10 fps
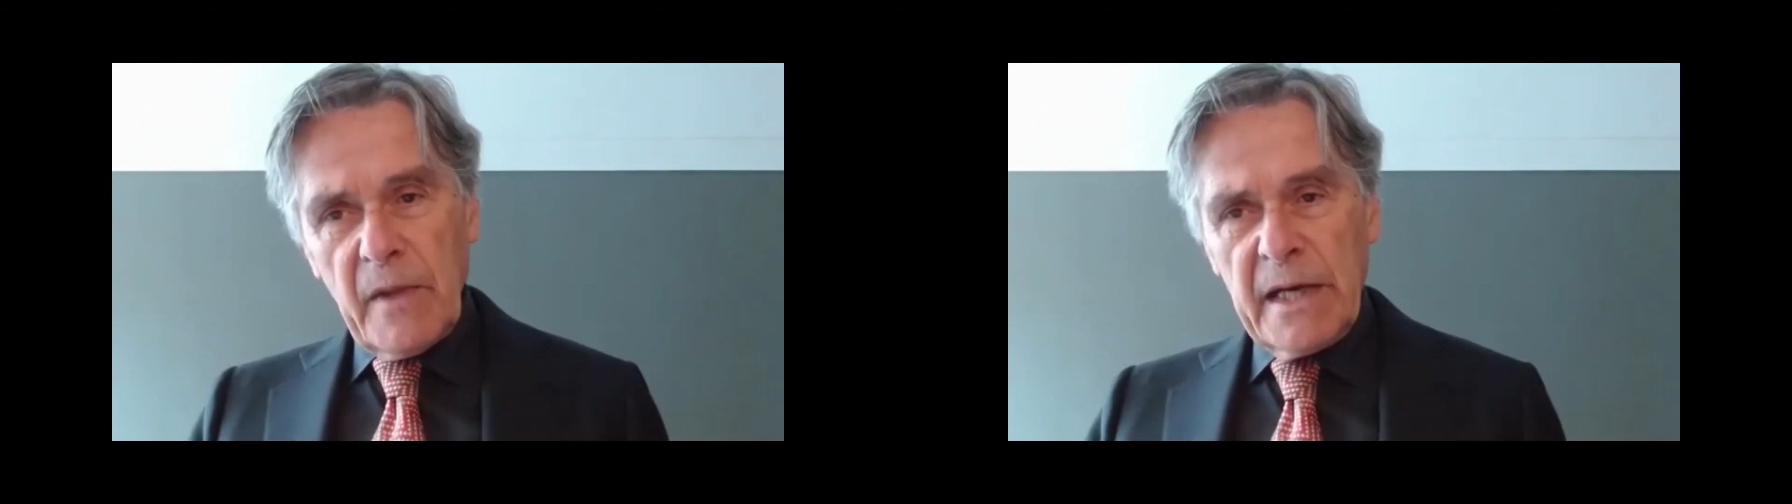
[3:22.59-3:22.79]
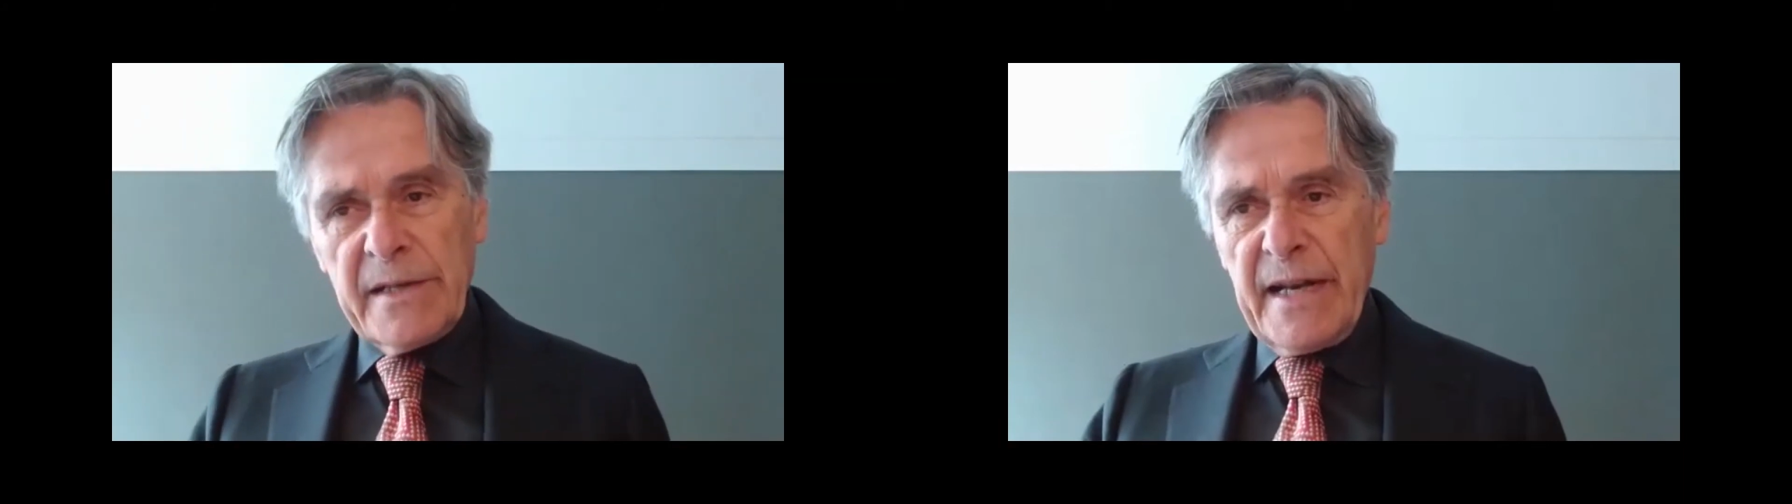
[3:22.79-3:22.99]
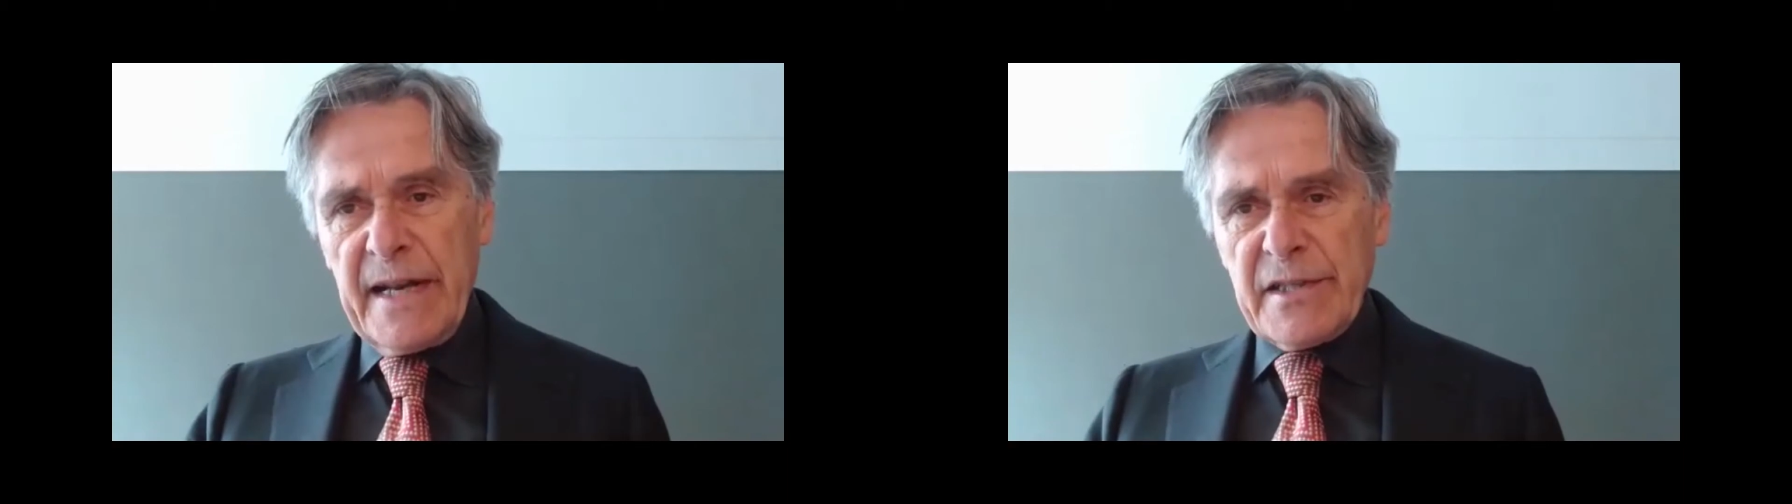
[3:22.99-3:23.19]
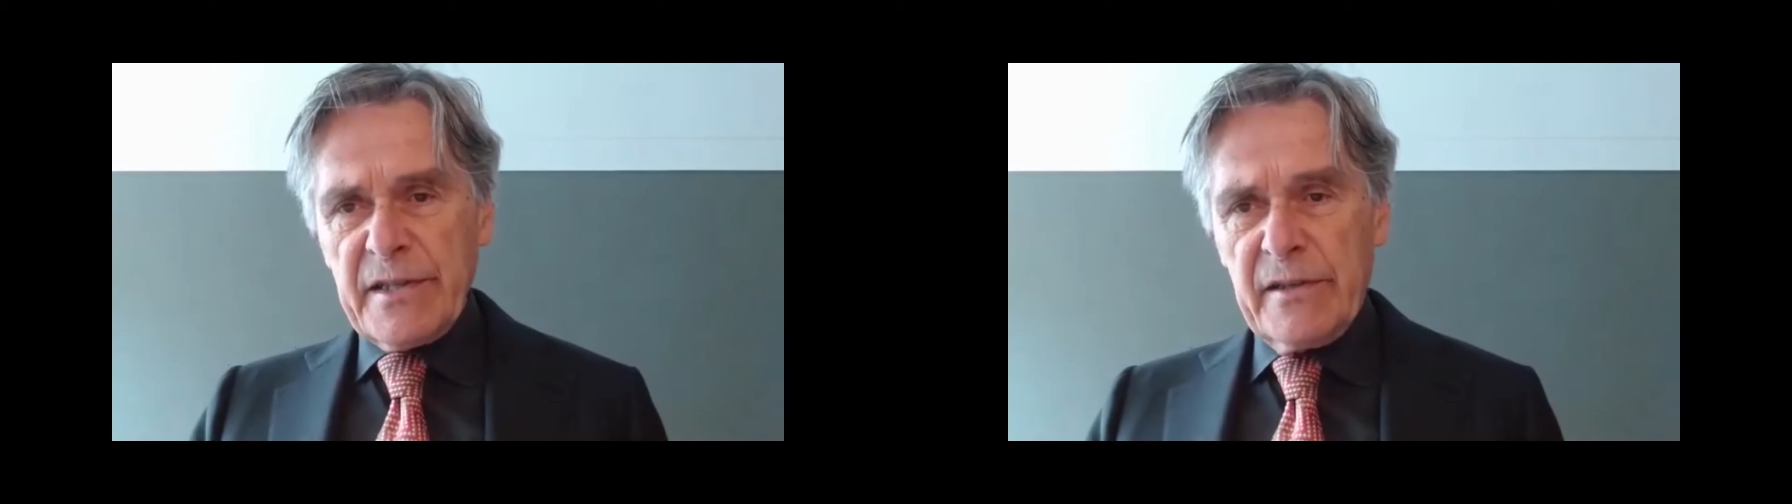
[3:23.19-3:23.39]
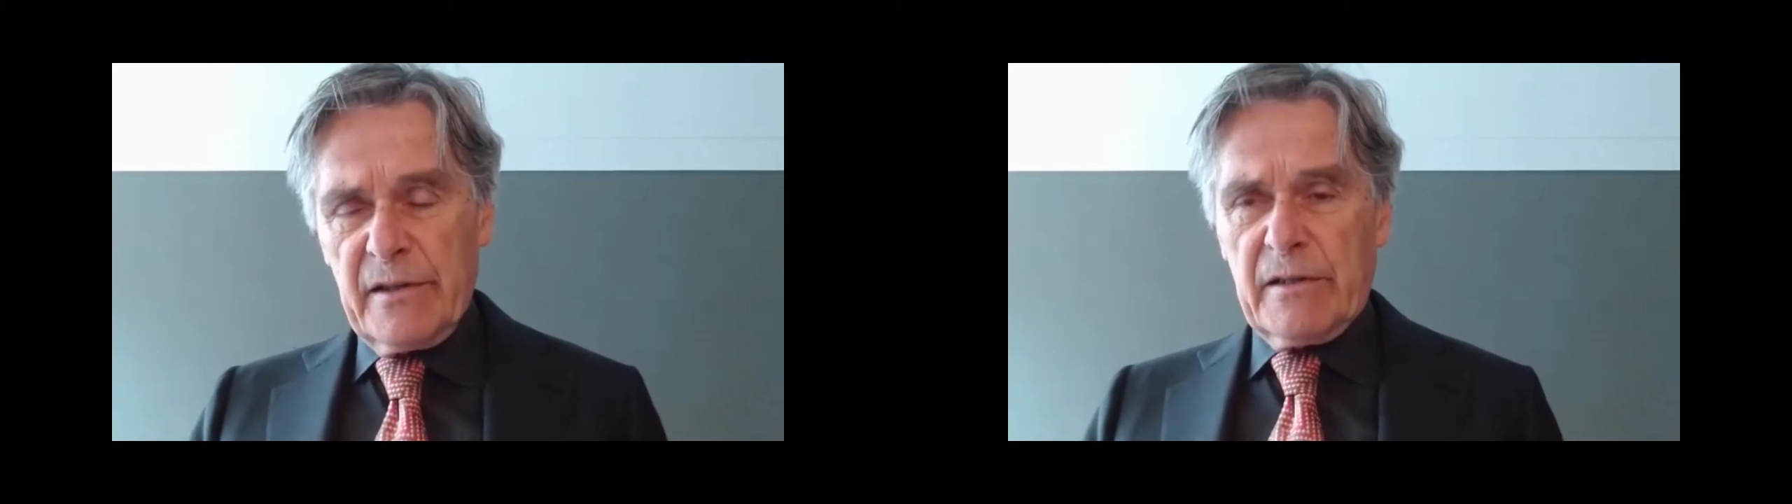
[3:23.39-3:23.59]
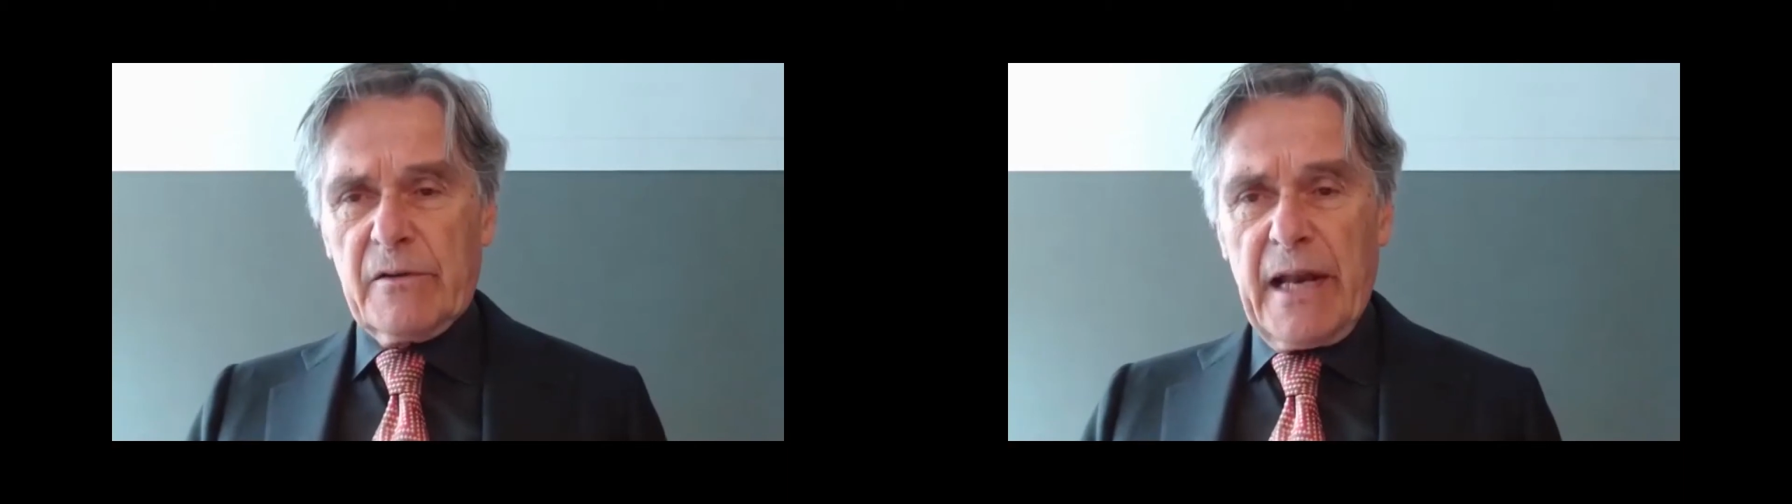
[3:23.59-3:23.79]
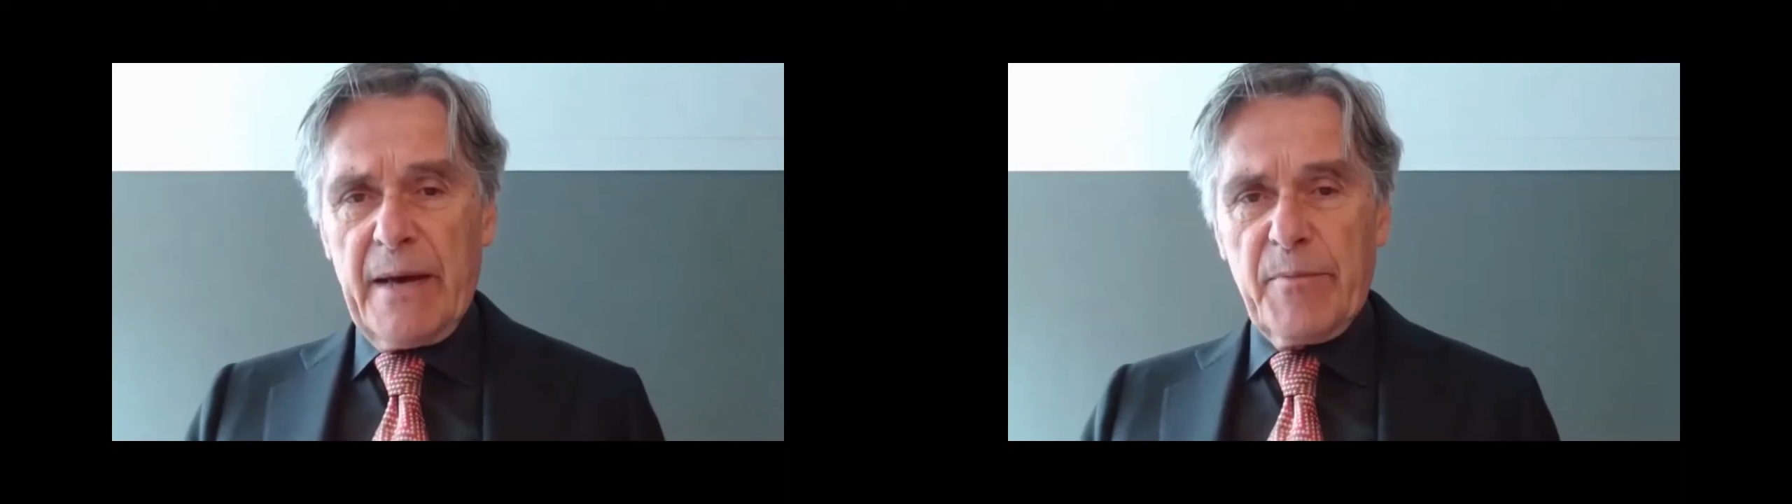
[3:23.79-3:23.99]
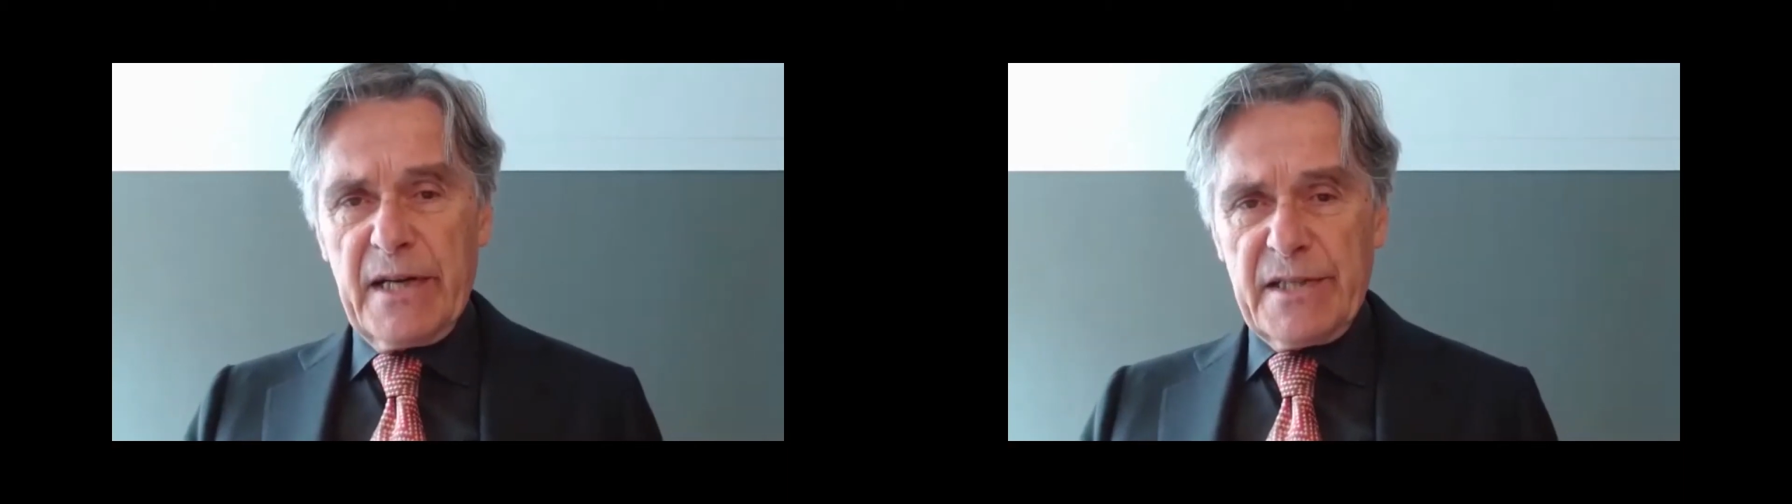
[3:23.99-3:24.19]
international
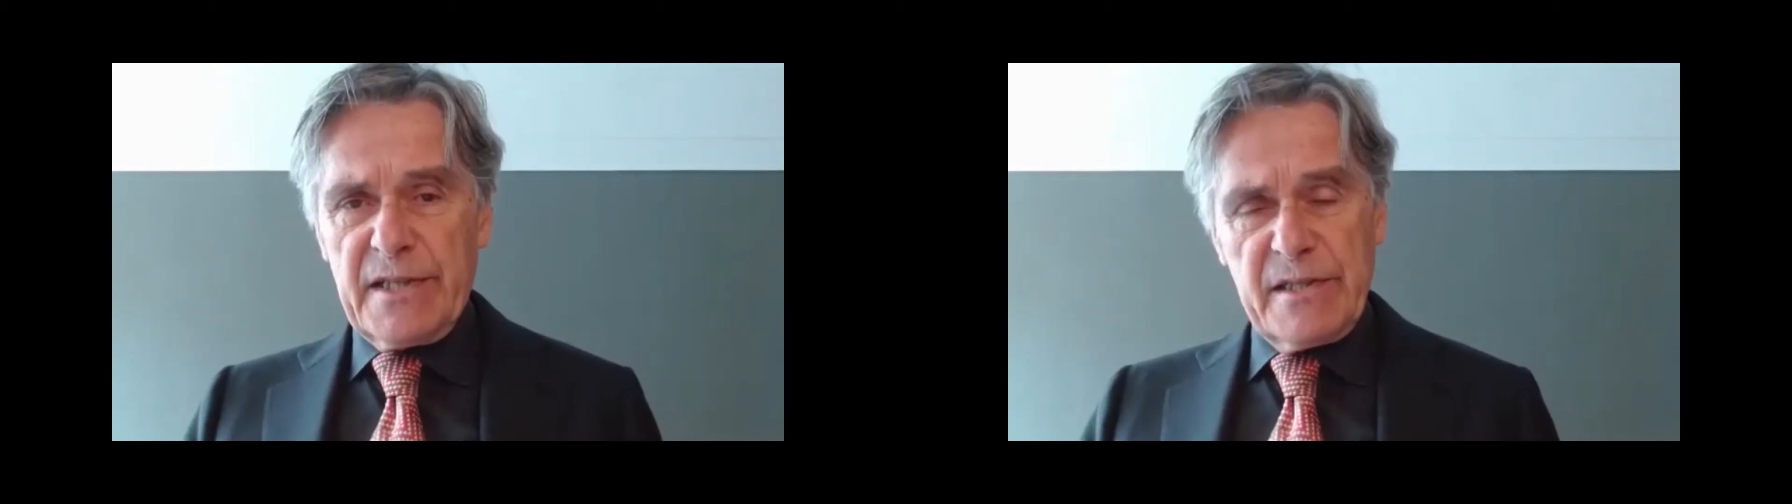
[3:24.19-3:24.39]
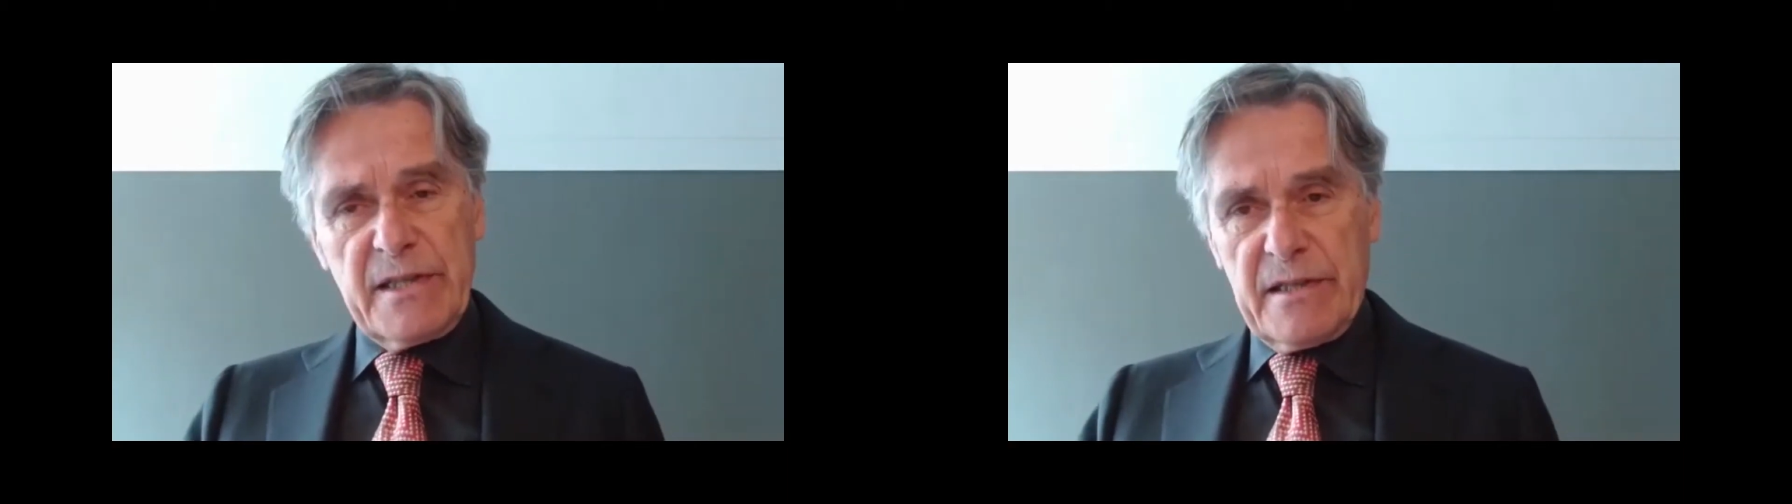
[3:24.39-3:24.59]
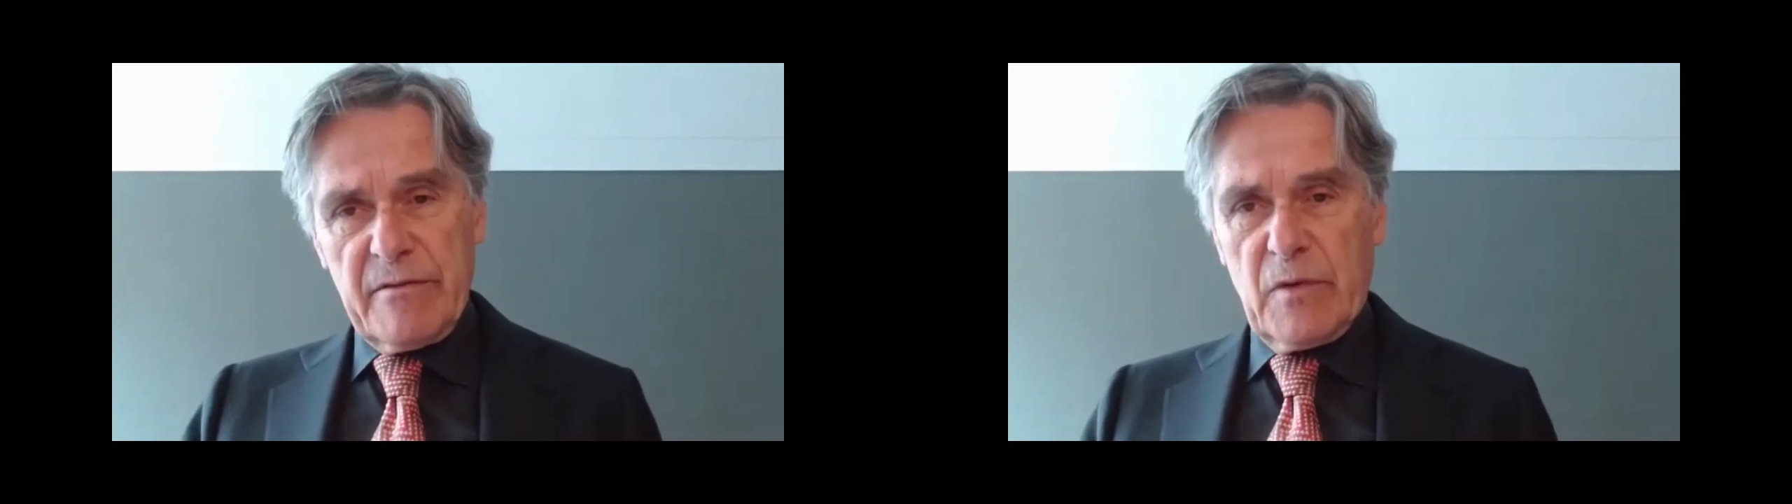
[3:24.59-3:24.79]
collaborations